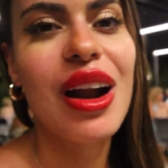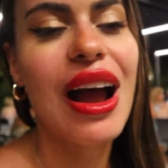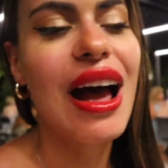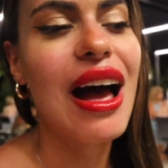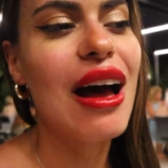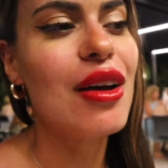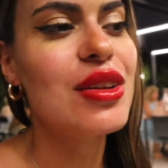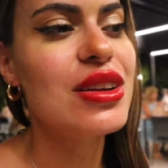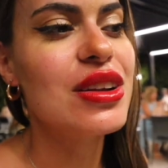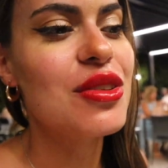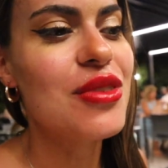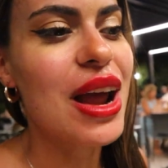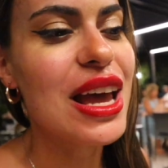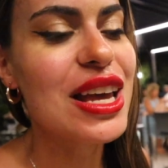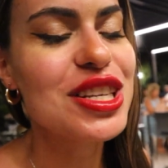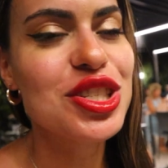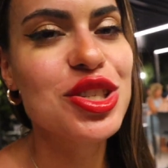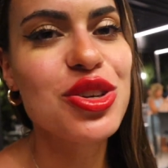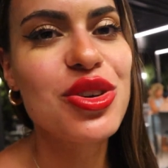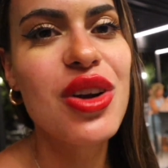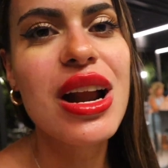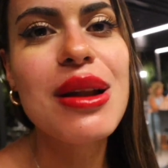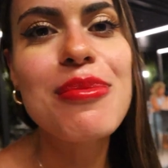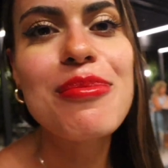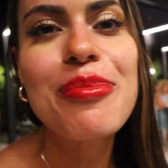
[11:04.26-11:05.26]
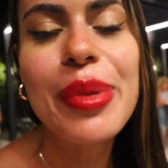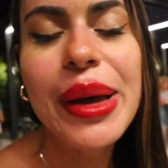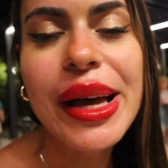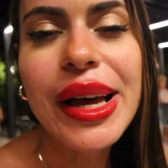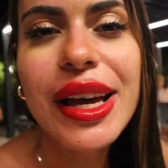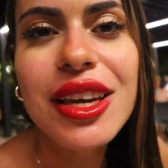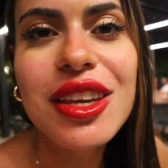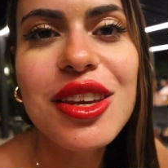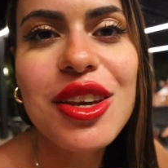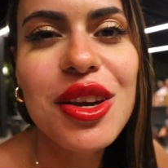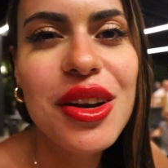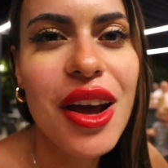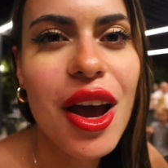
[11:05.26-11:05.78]
out in the restaurant,
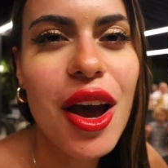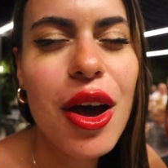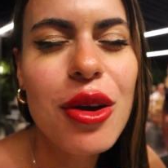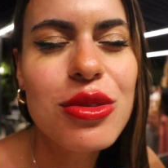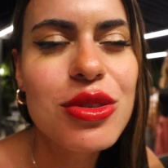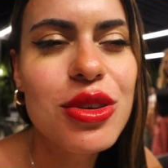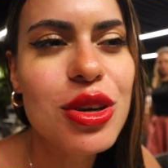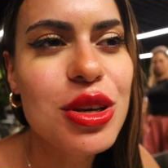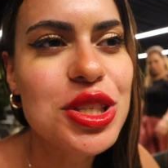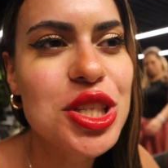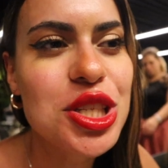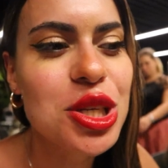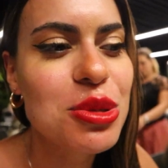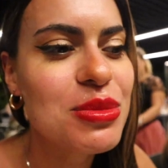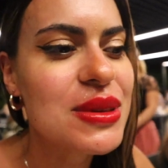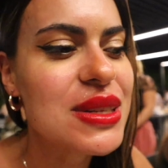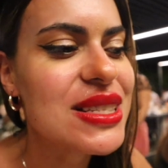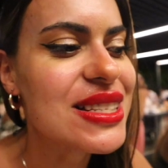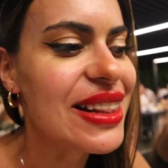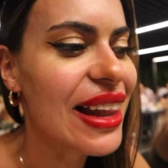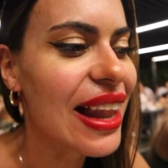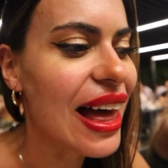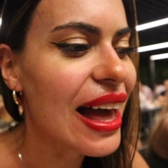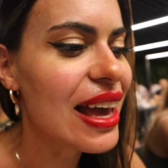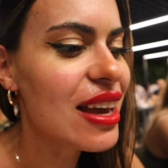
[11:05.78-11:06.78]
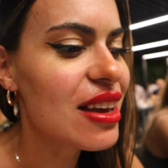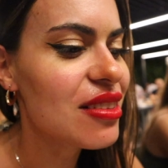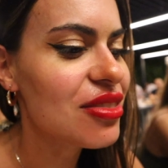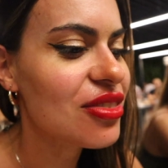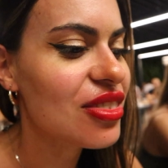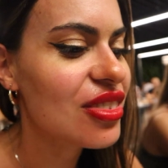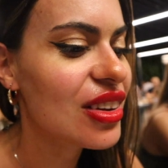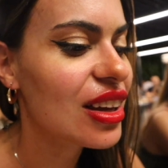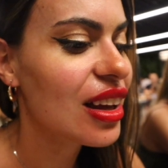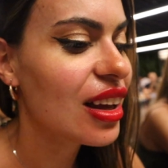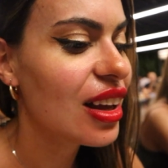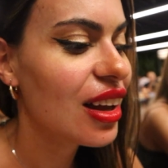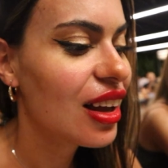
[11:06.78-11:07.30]
but you know, YouTube is life.
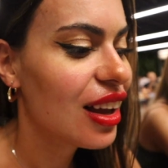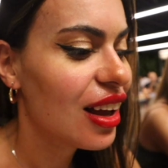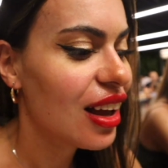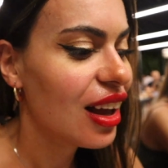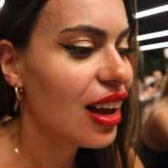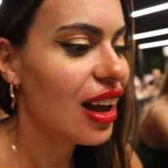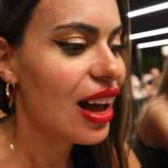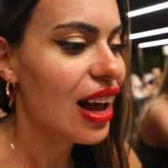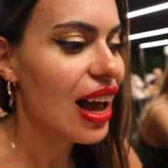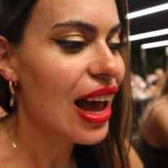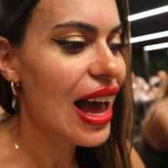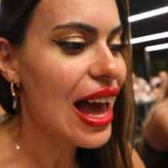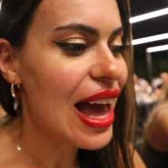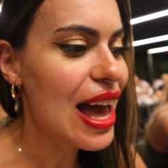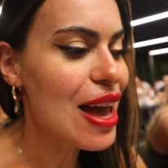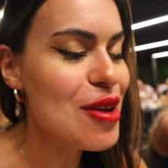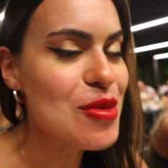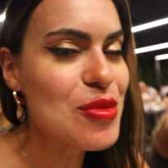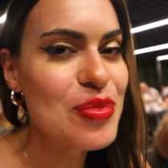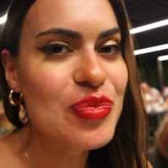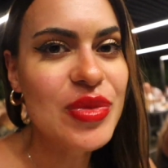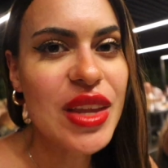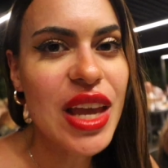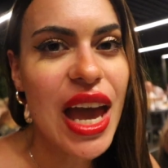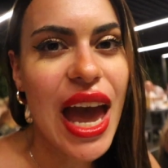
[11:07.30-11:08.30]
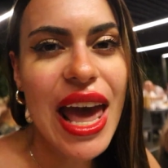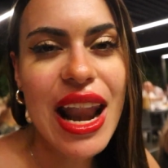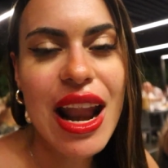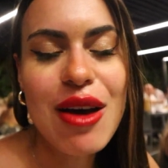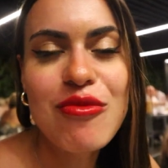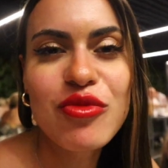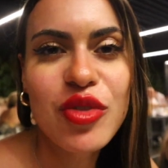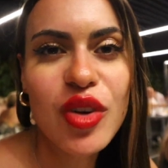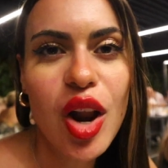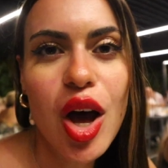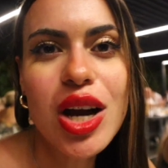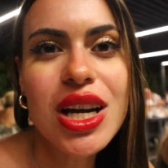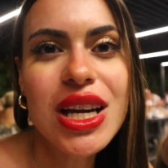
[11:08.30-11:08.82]
And
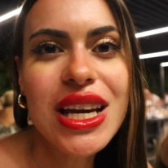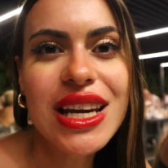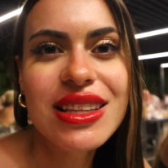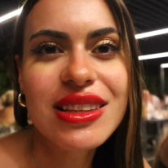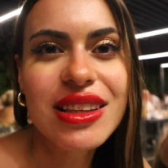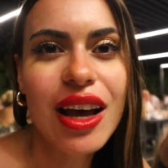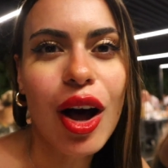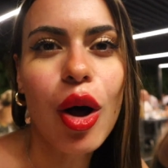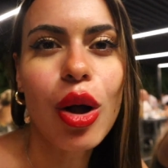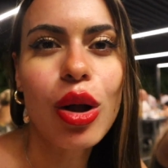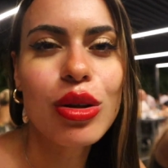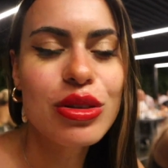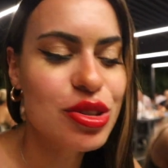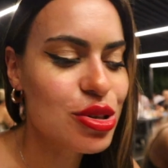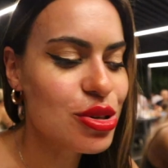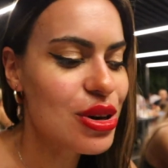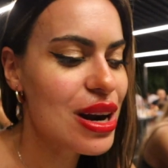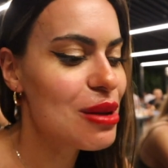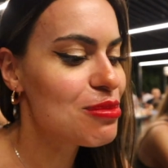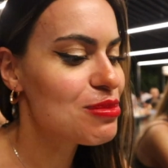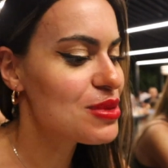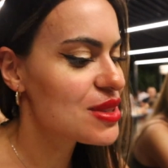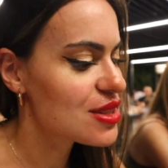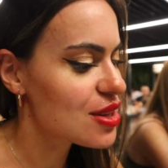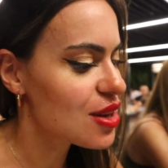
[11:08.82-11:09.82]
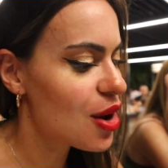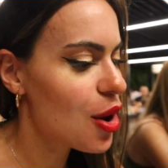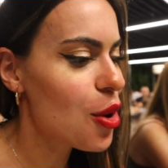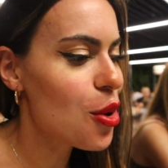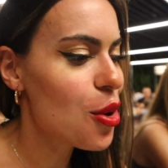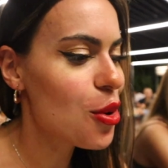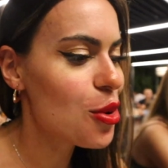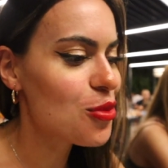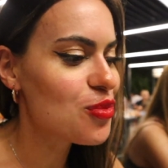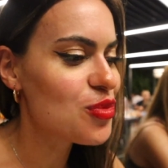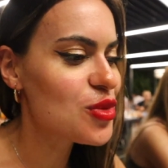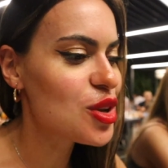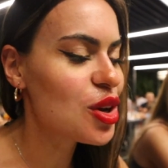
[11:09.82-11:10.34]
I'm vlogging the whole trip,
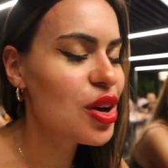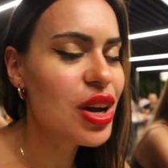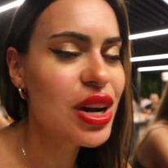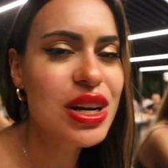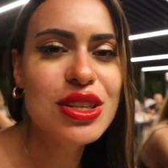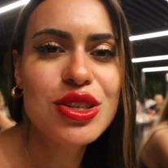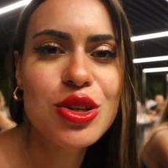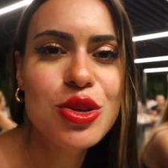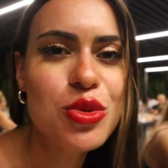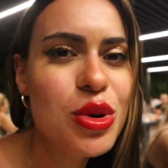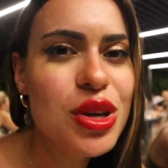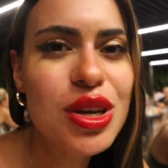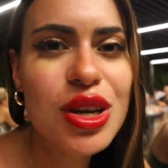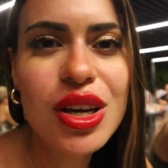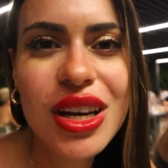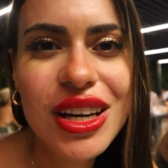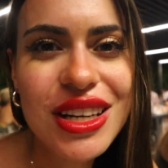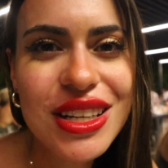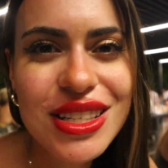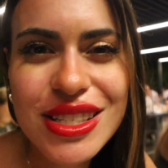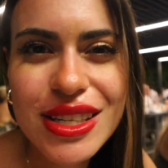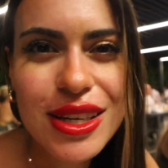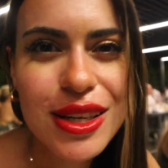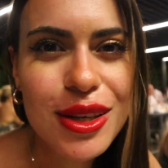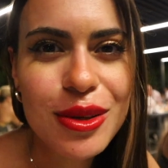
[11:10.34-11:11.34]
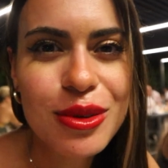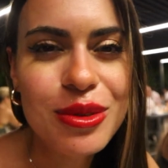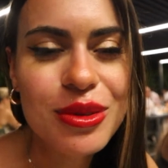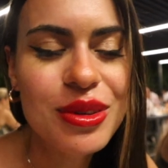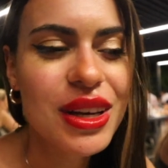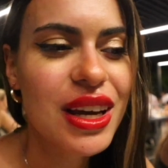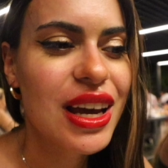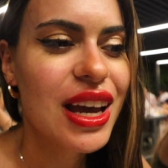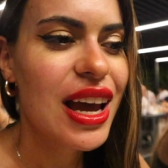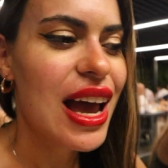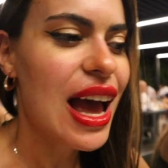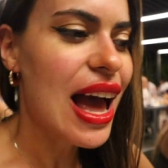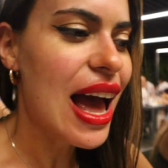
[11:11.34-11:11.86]
so you gotta do what you gotta
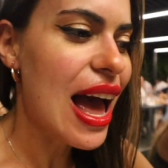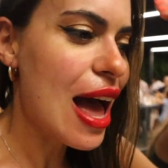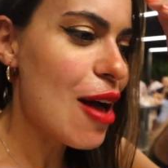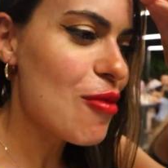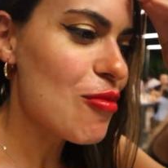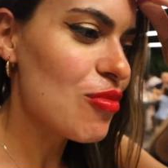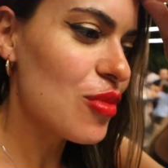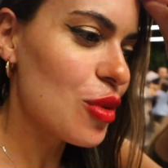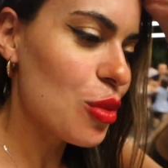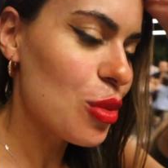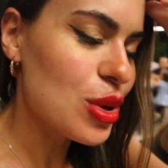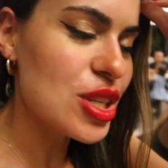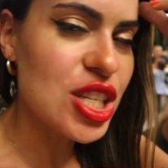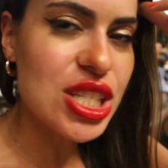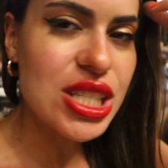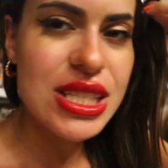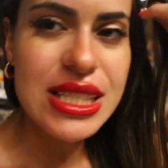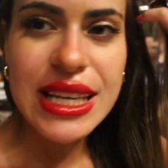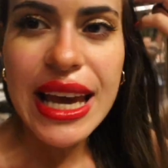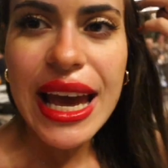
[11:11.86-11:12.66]
do. We just